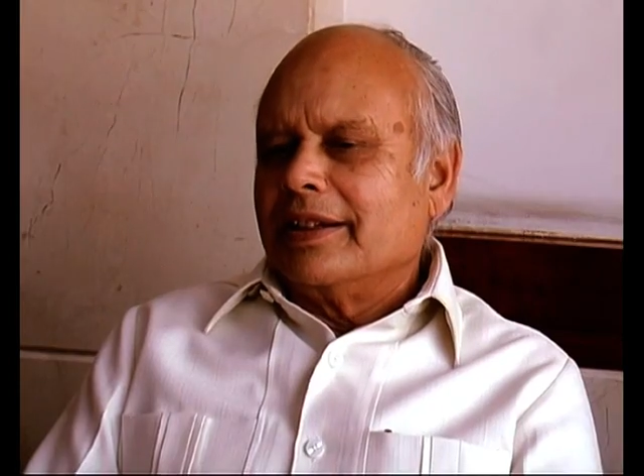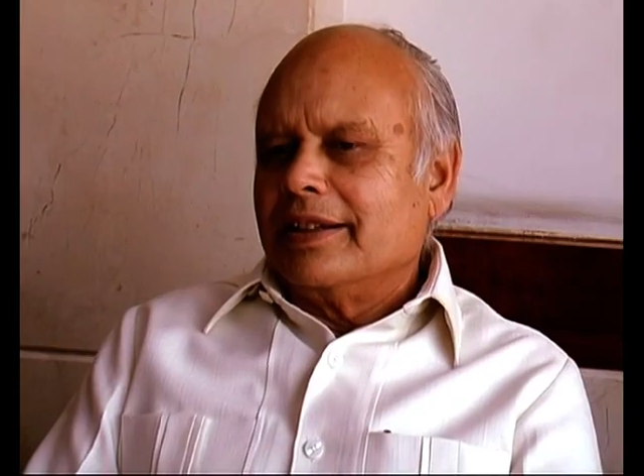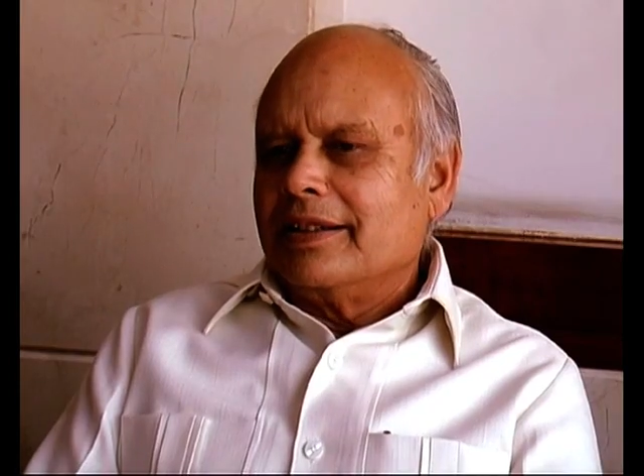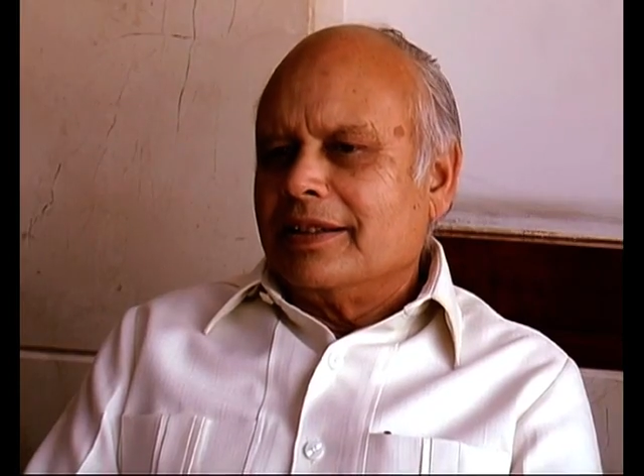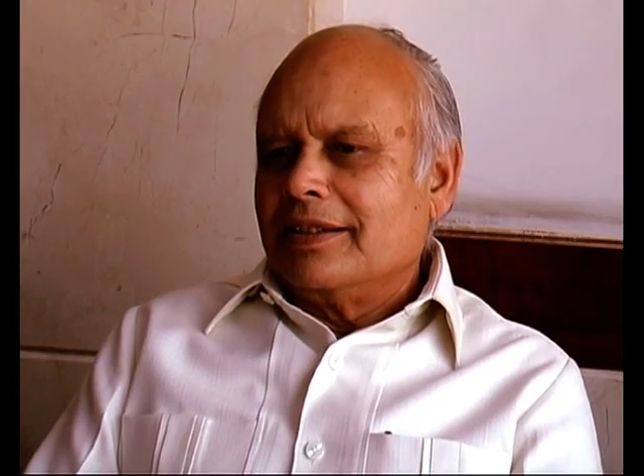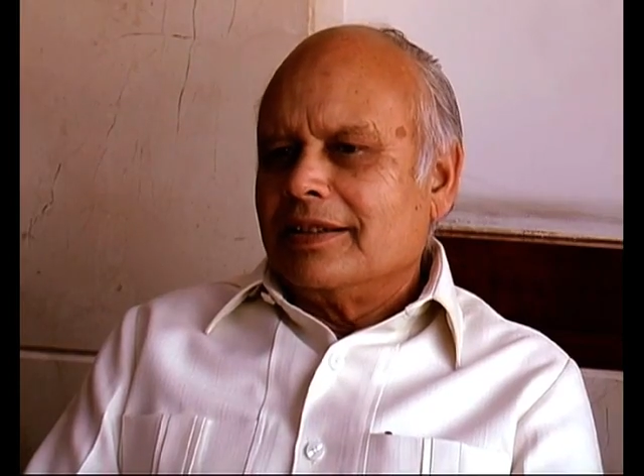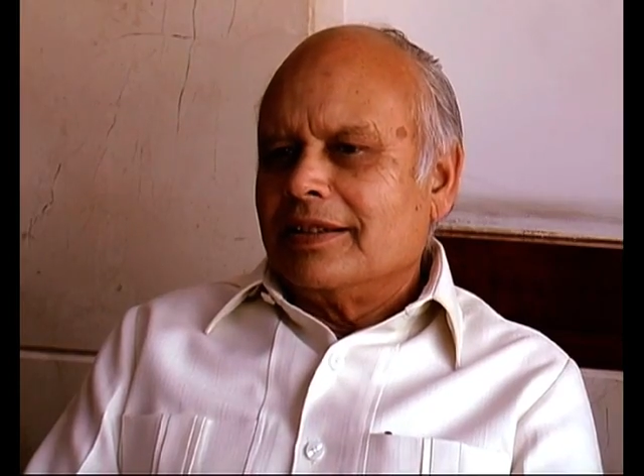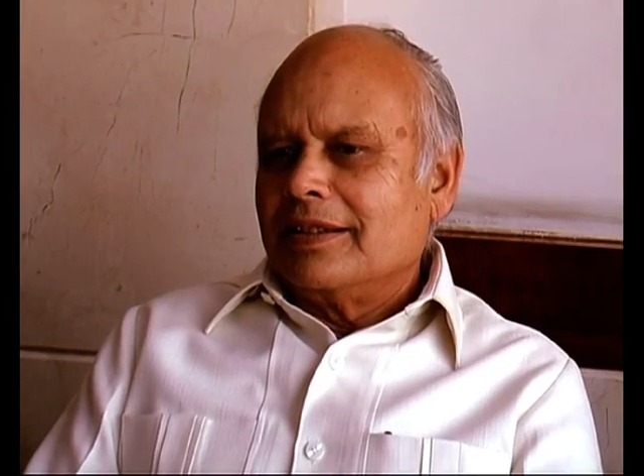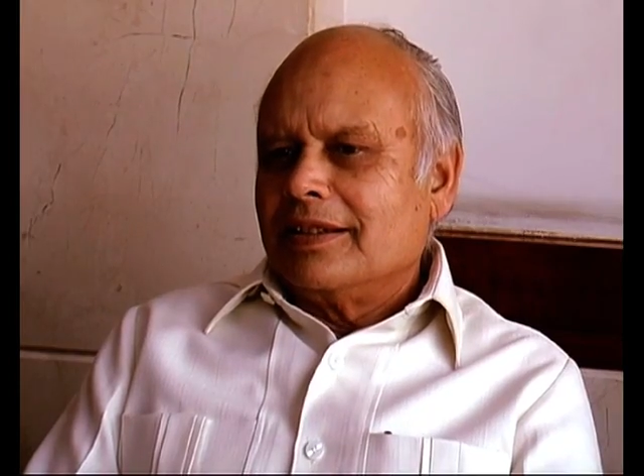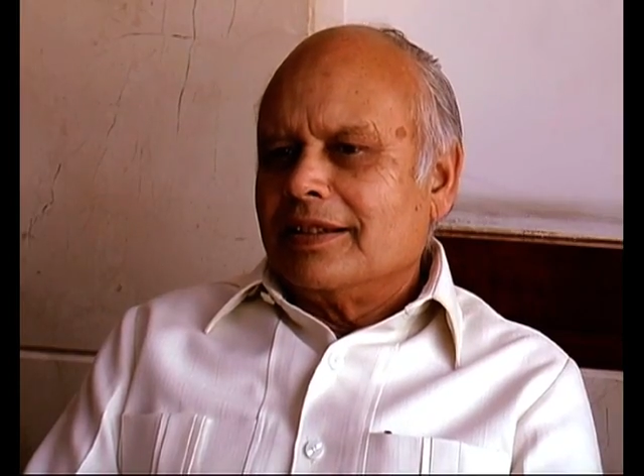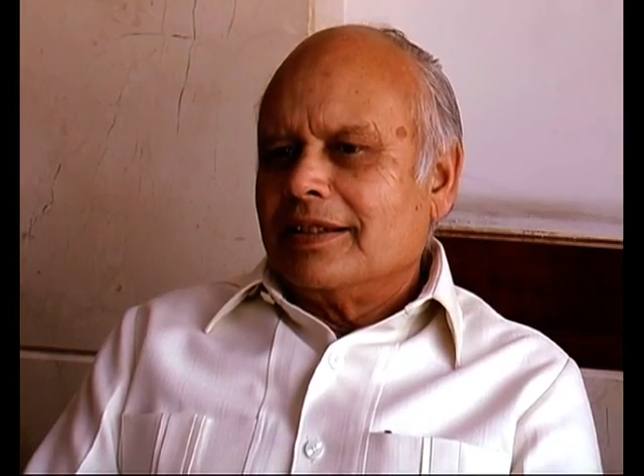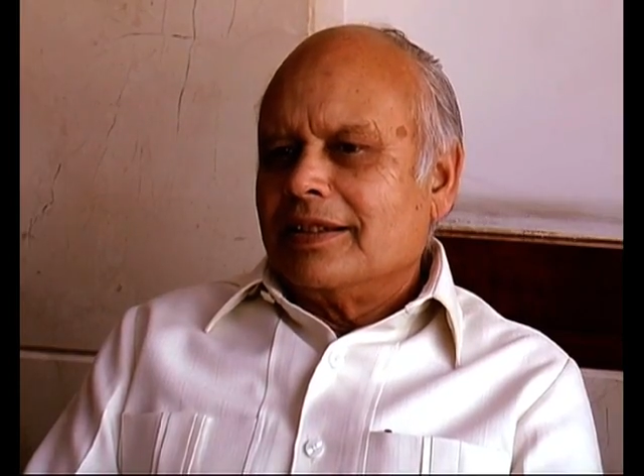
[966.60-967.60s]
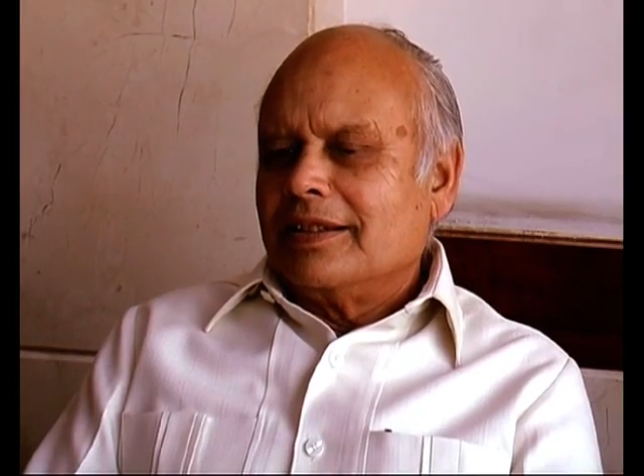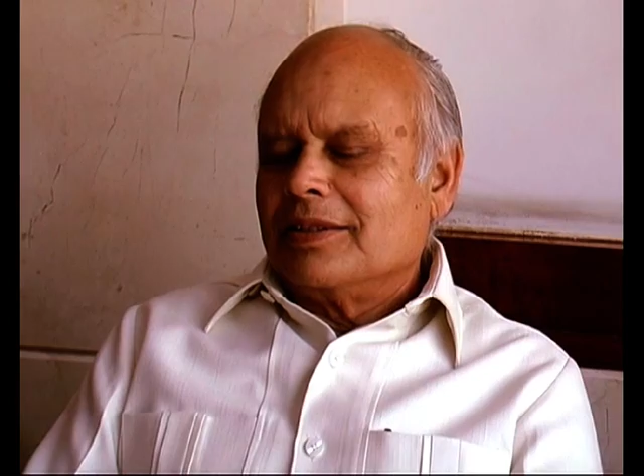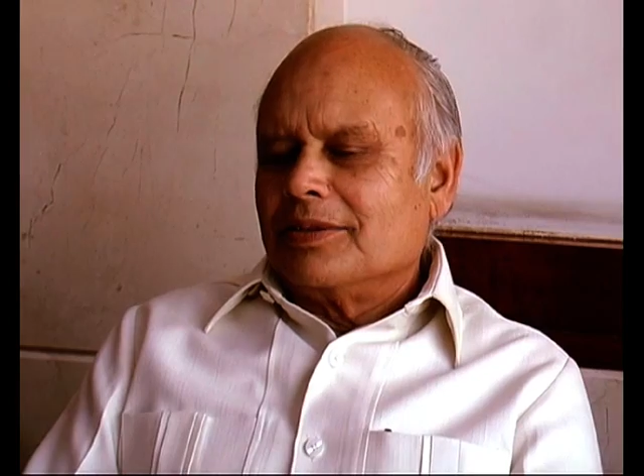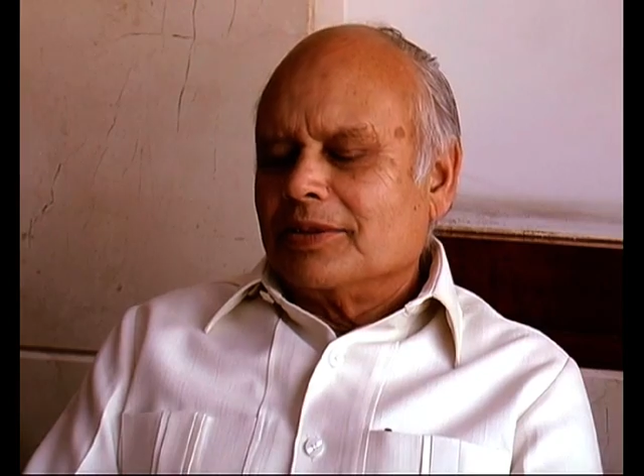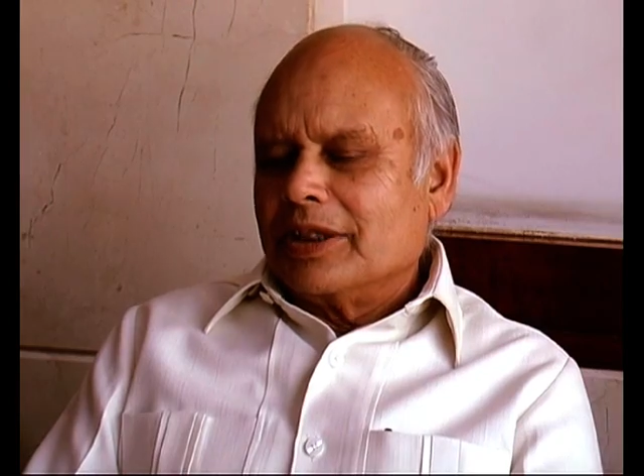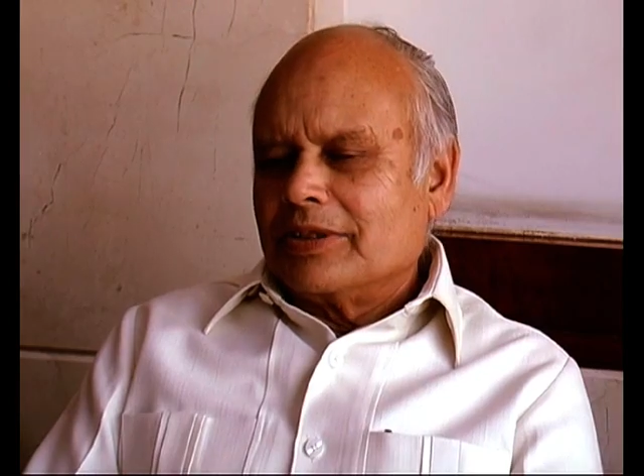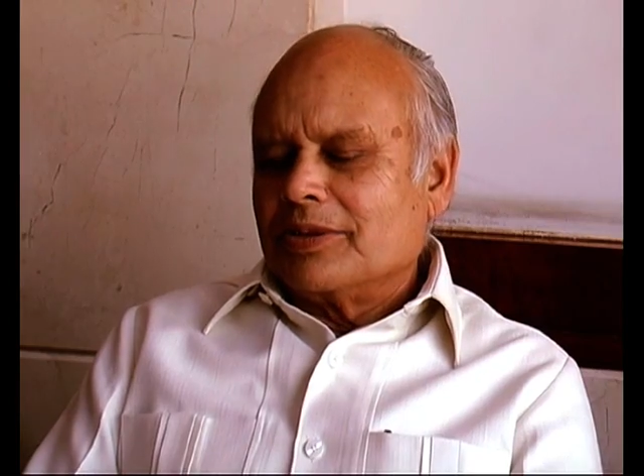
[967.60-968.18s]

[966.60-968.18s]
it to the